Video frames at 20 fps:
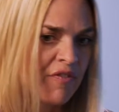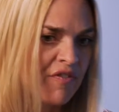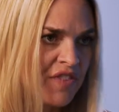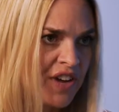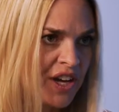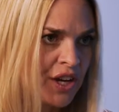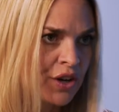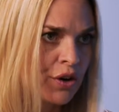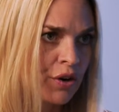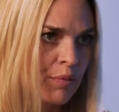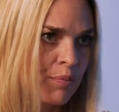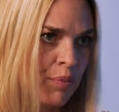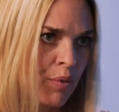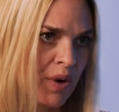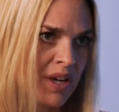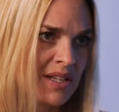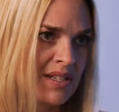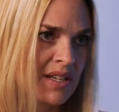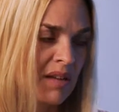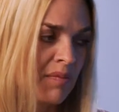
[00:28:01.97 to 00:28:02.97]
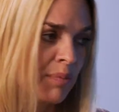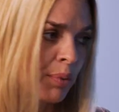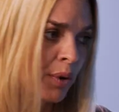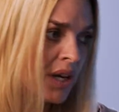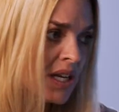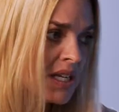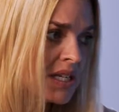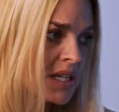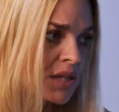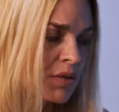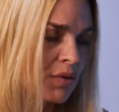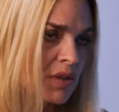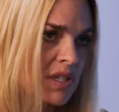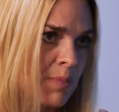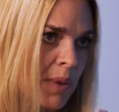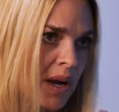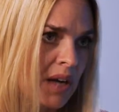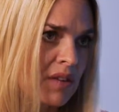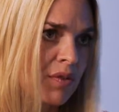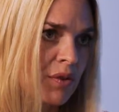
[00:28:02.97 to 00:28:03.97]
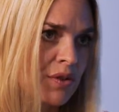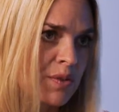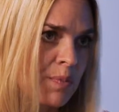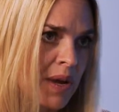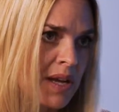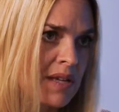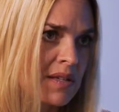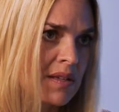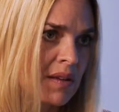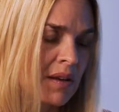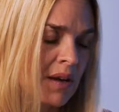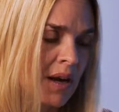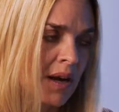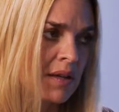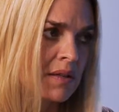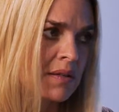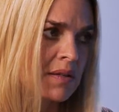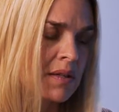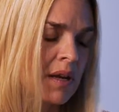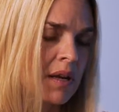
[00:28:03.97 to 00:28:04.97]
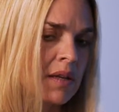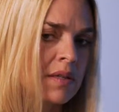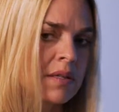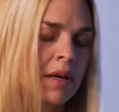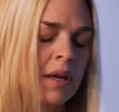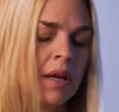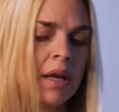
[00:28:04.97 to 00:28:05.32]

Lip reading: finger-pointing, pretty disrespectful space in the United States.